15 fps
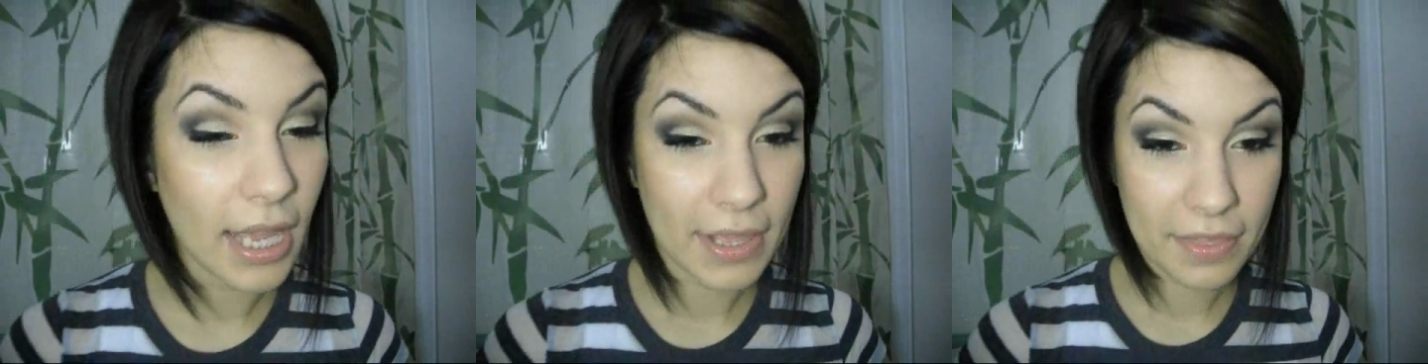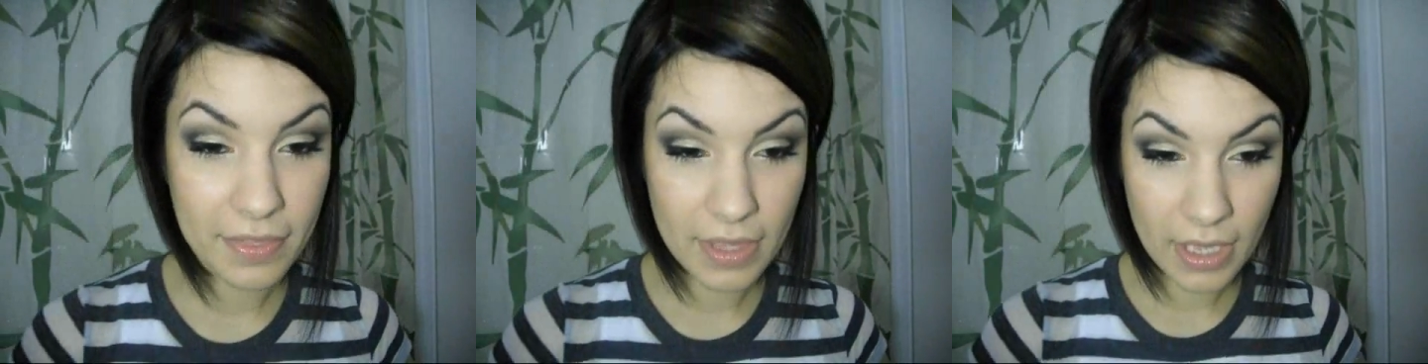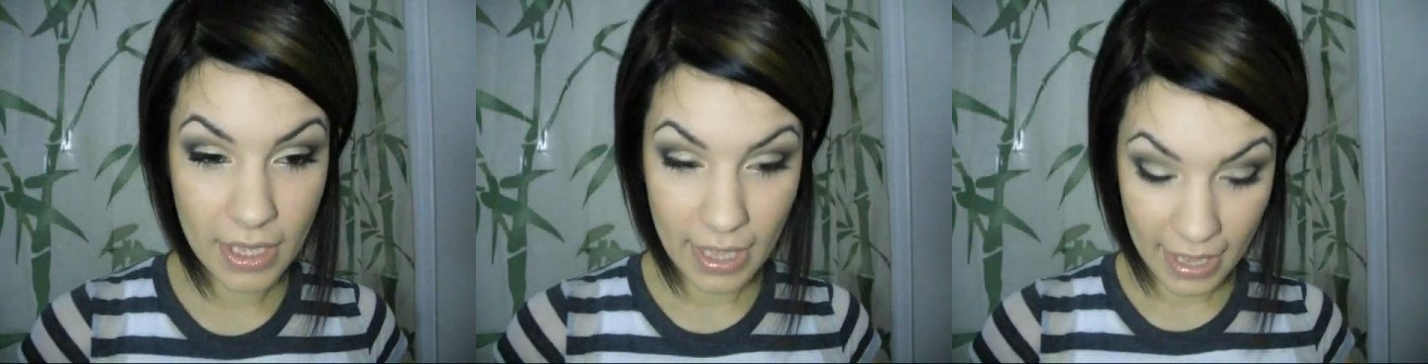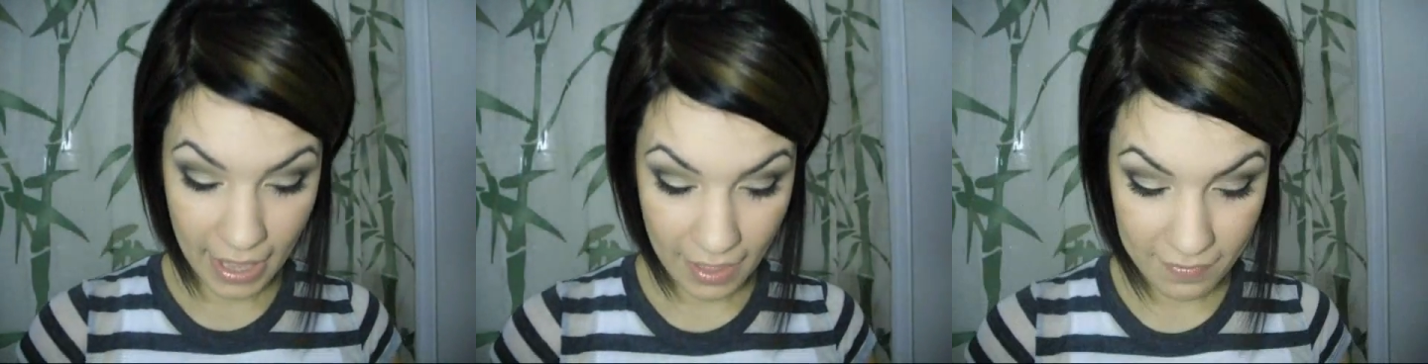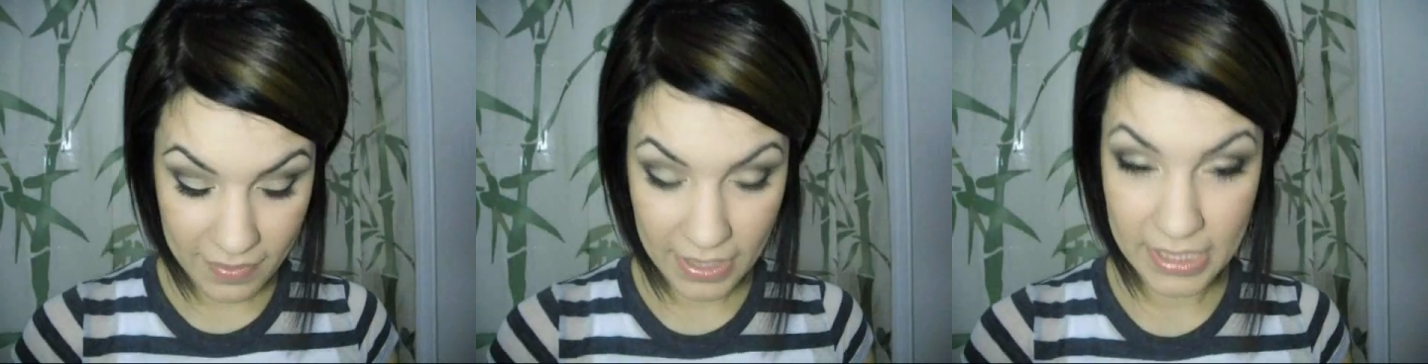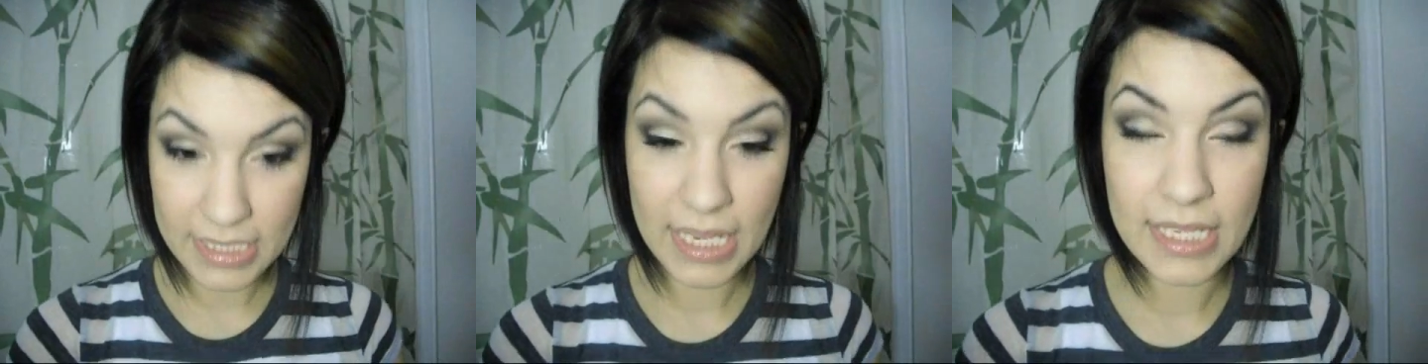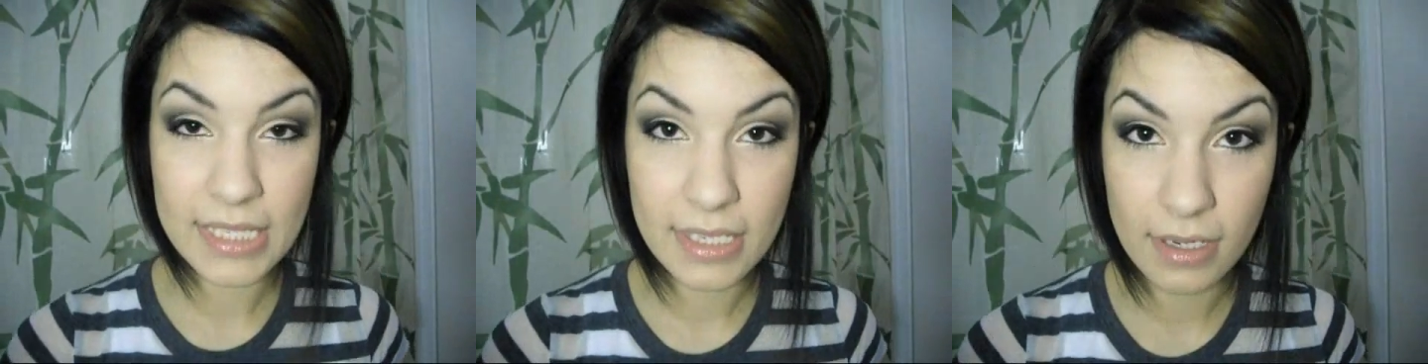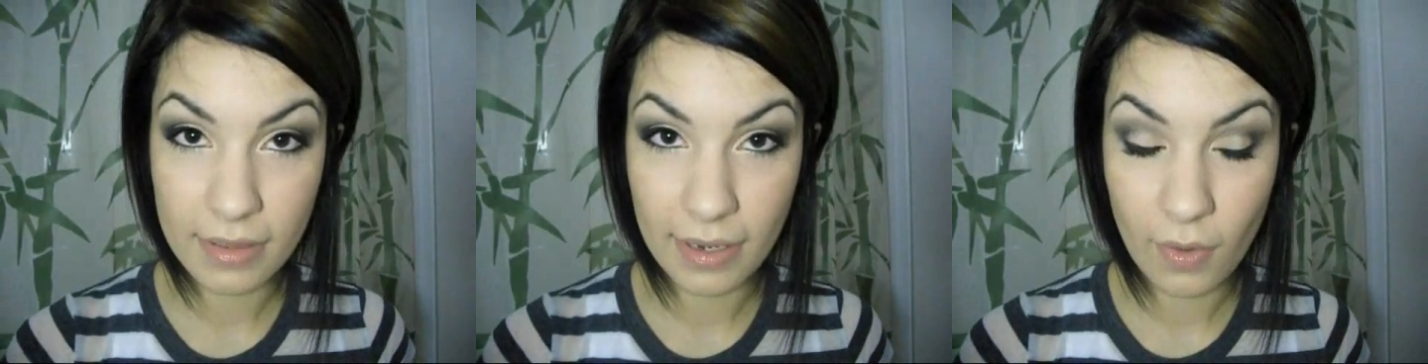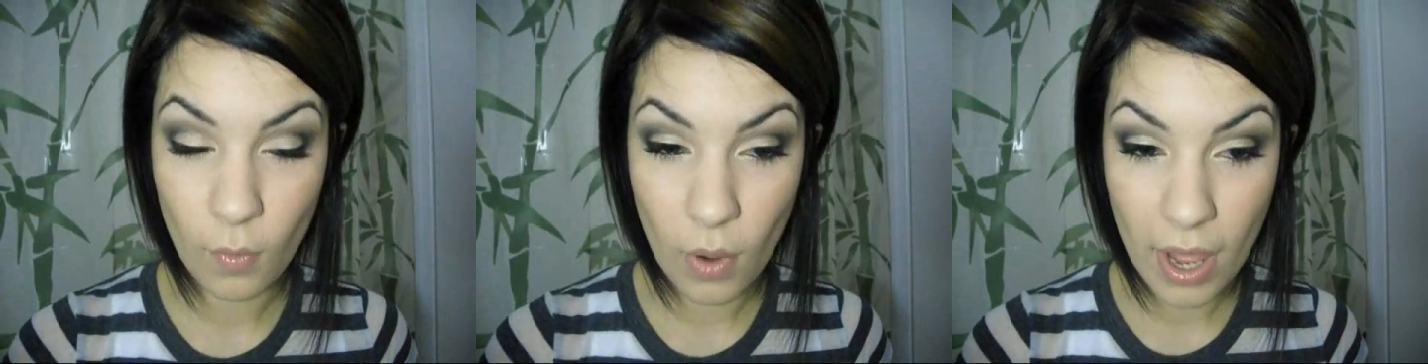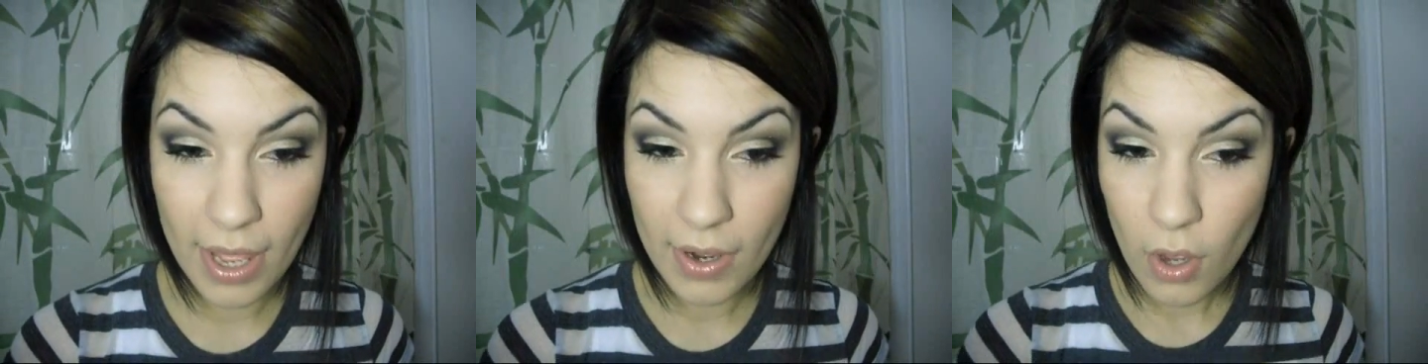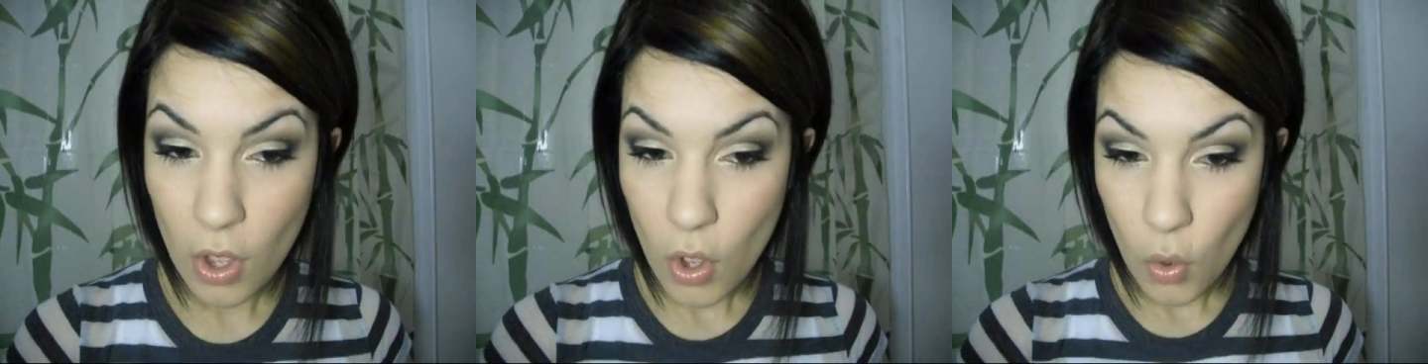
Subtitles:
I think I have the intensity that I want